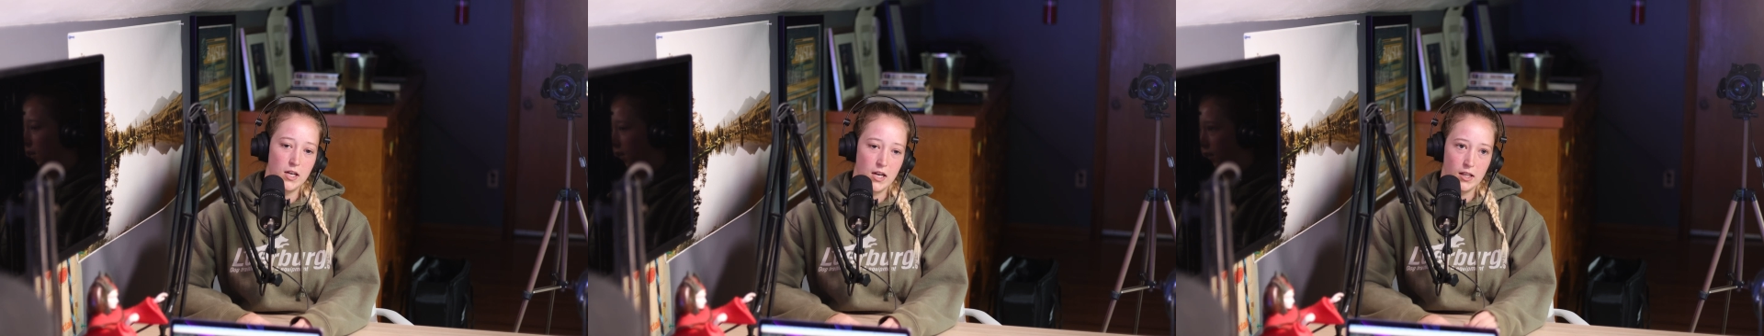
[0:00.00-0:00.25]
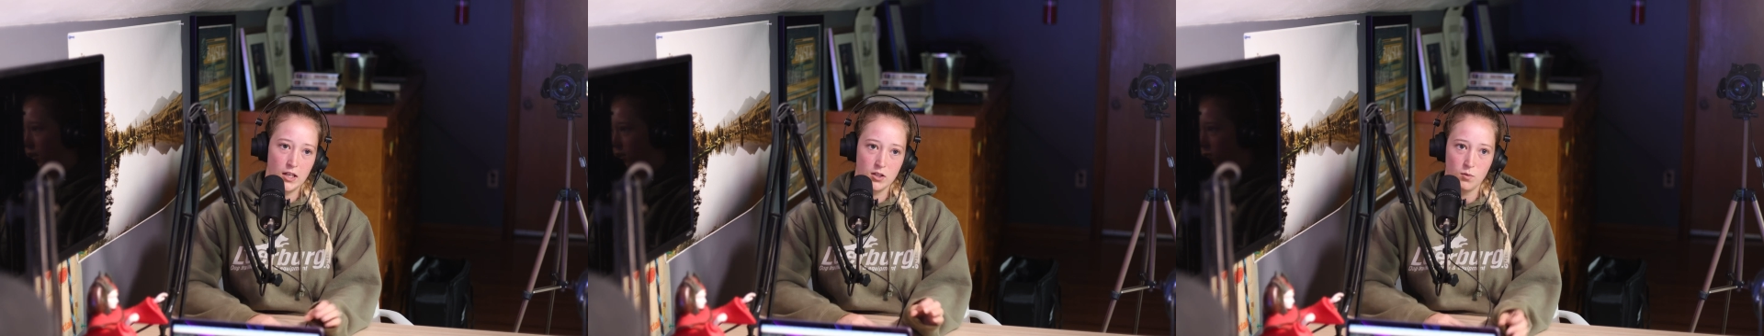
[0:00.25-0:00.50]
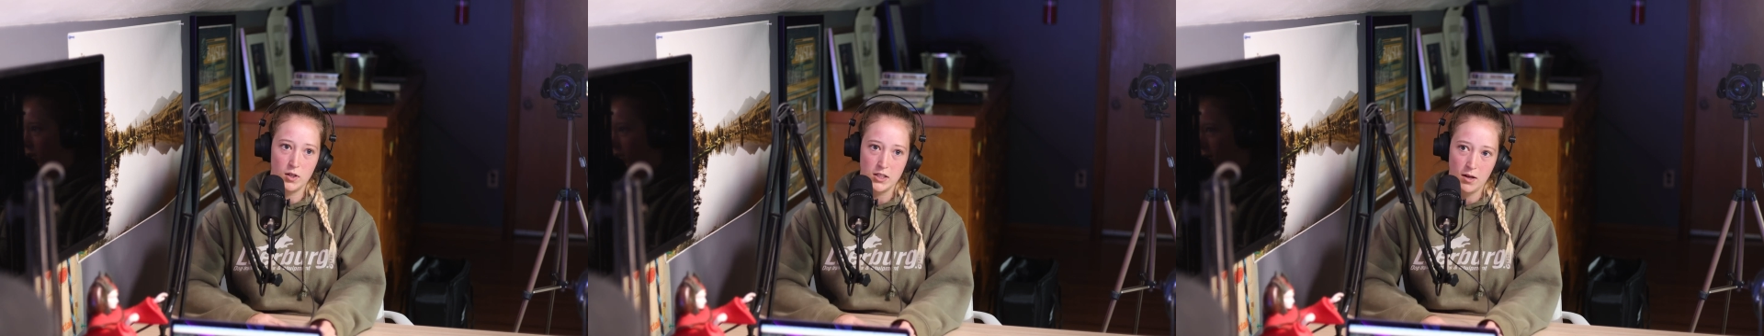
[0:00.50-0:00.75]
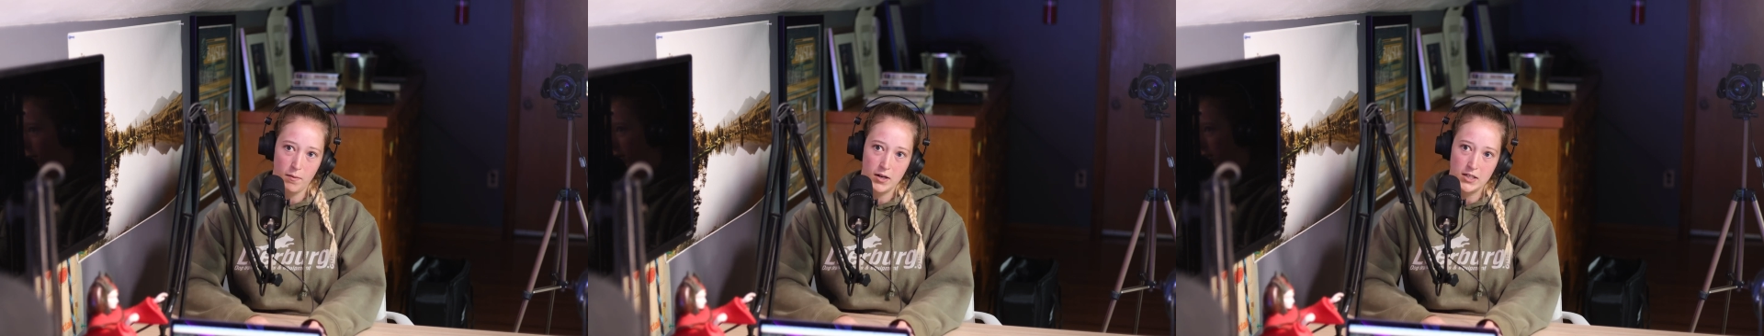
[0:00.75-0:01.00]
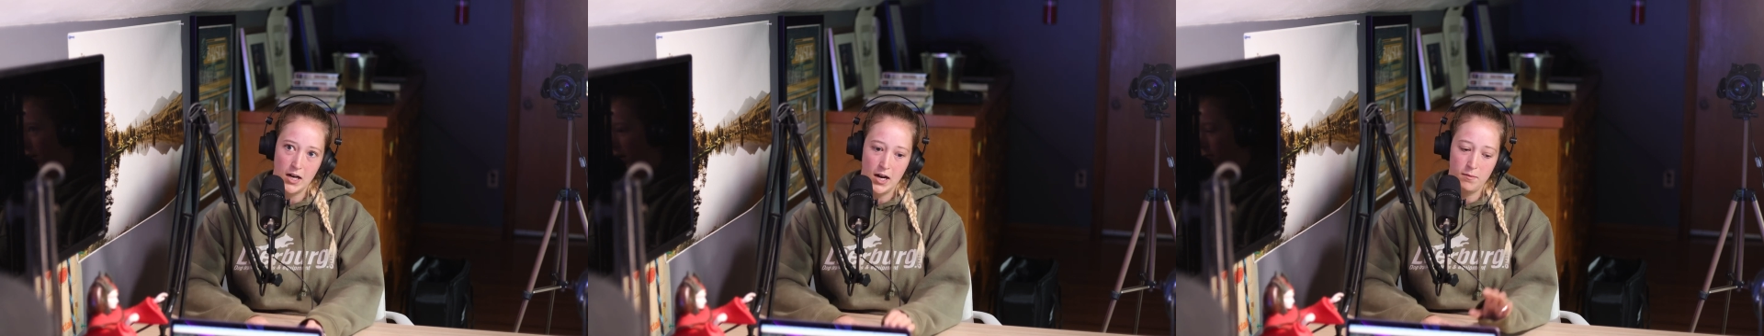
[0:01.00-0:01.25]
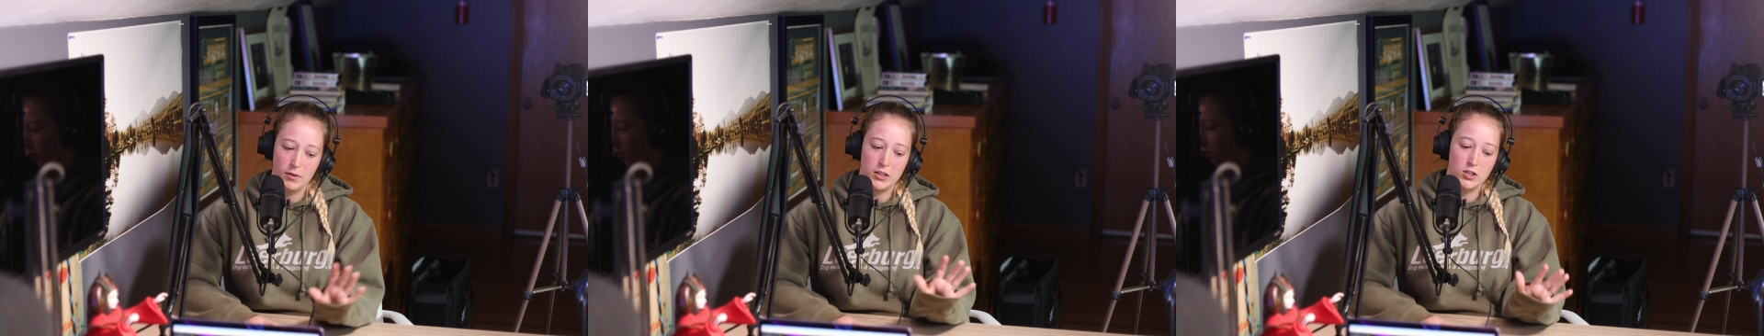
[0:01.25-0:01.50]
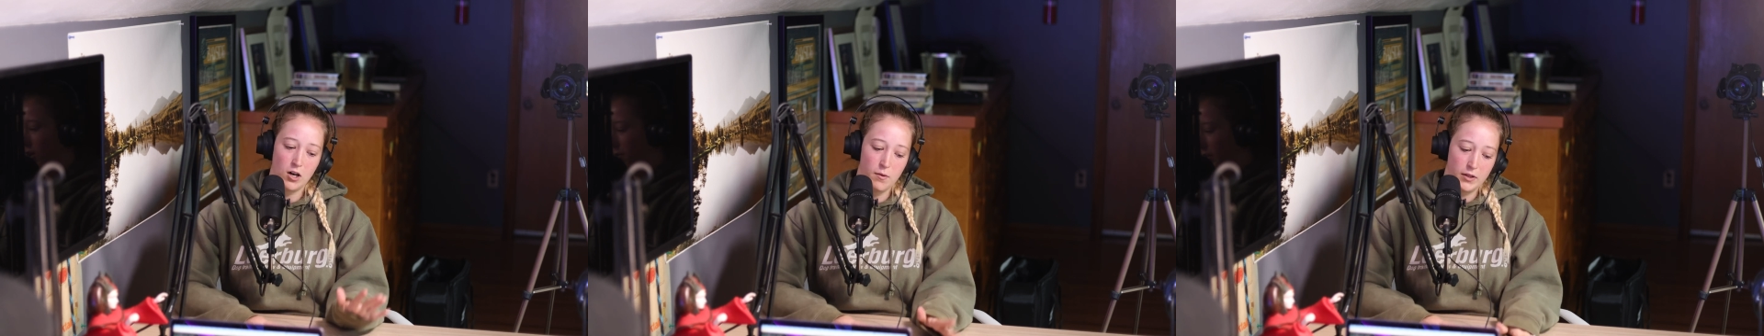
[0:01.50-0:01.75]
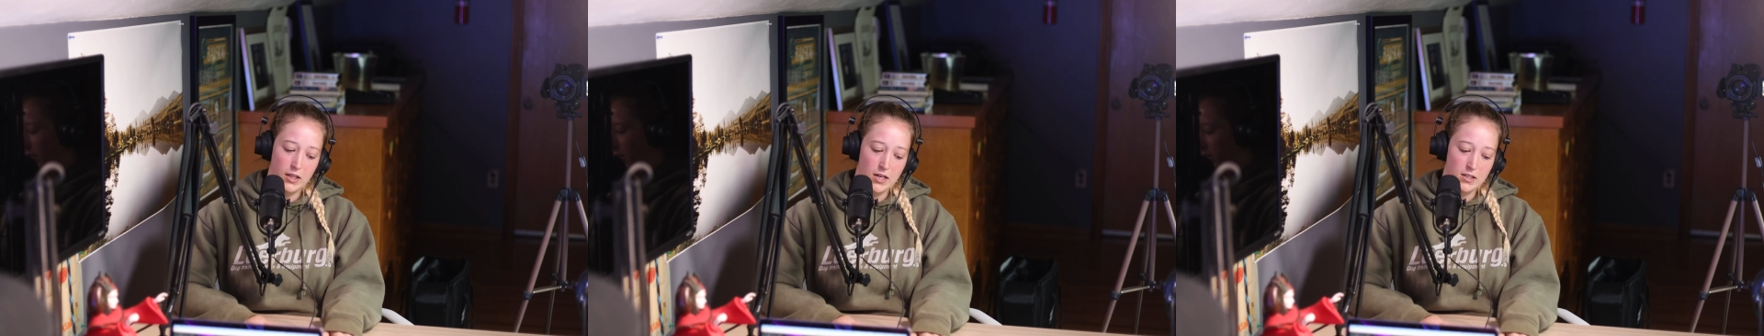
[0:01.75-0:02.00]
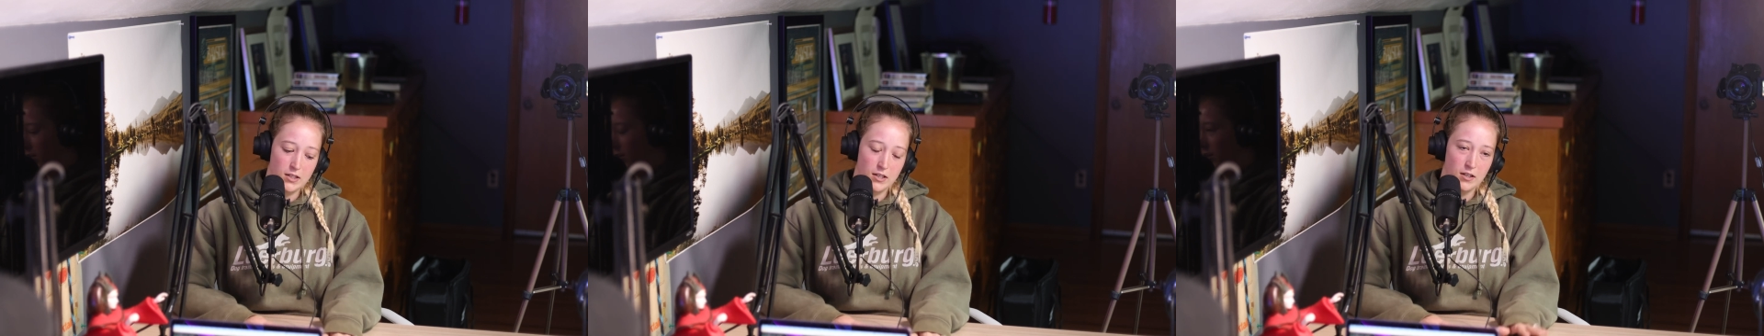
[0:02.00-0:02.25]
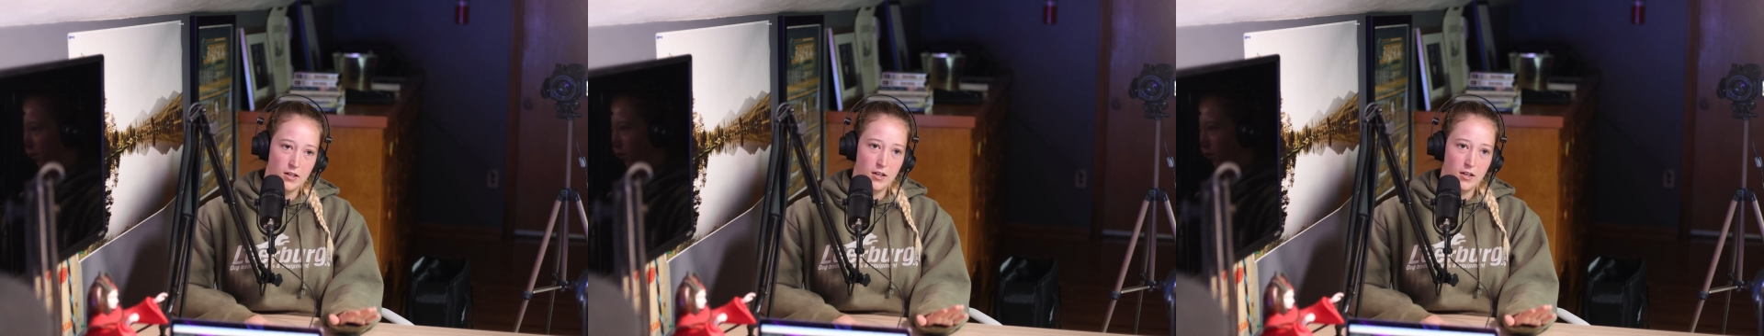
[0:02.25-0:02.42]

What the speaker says: taking things one step at a time, let's start with this,